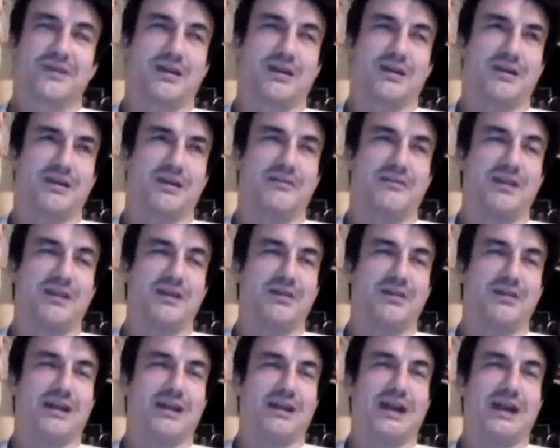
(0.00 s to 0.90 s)
for
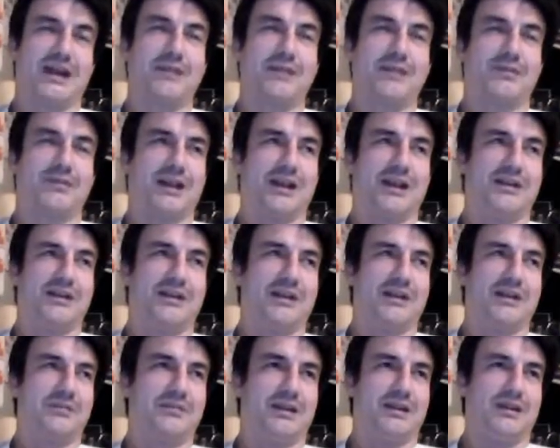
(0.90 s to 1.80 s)
anybody that had a brain,
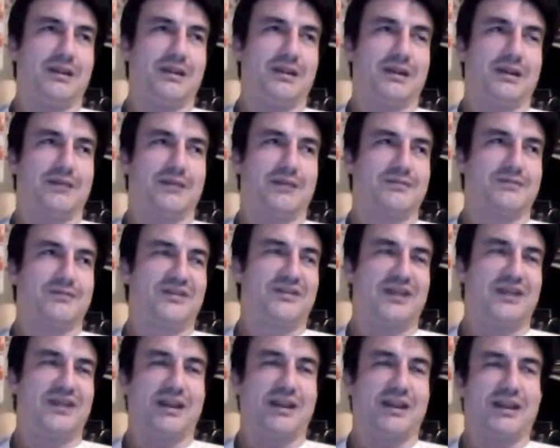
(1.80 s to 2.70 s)
they'd be
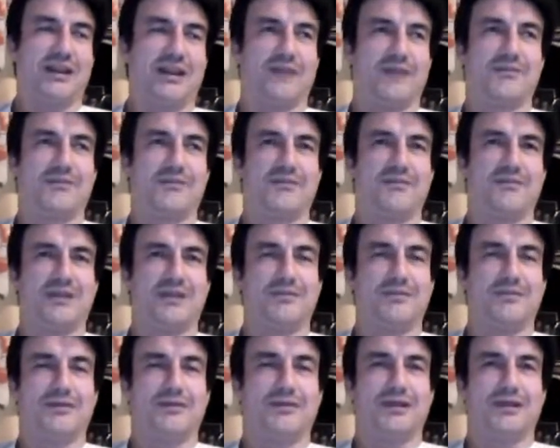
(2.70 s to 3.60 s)
stealing it from the
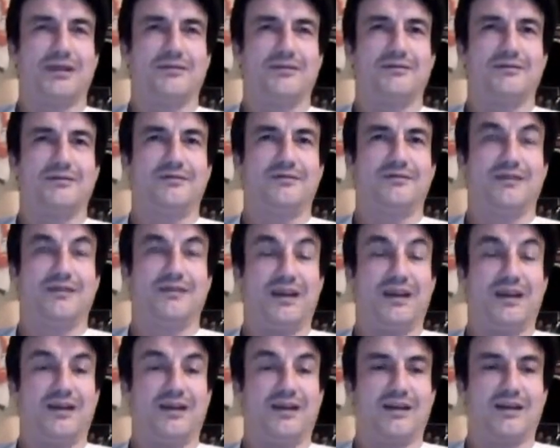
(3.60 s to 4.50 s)
people that
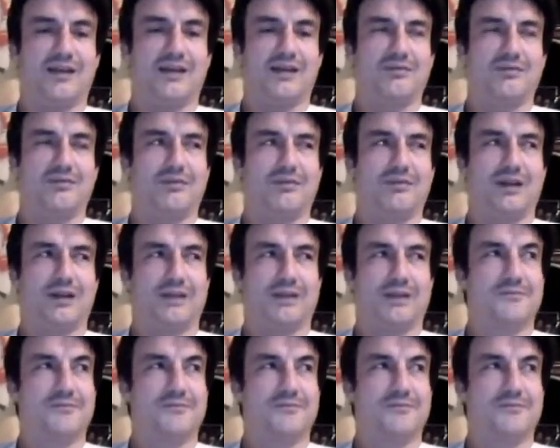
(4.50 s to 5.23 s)
didn't have a brain.